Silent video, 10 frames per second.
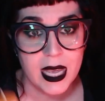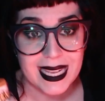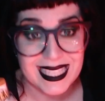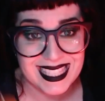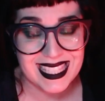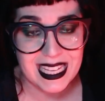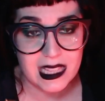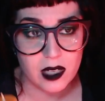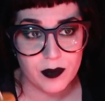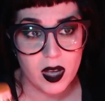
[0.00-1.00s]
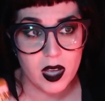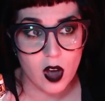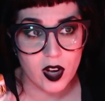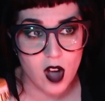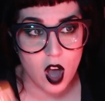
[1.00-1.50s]
in Salem
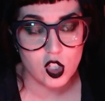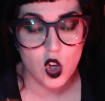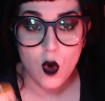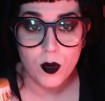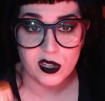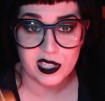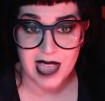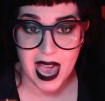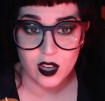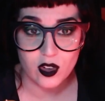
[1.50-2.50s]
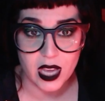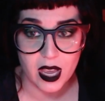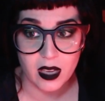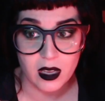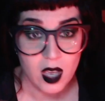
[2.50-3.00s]
on an October
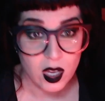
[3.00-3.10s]
Saturday,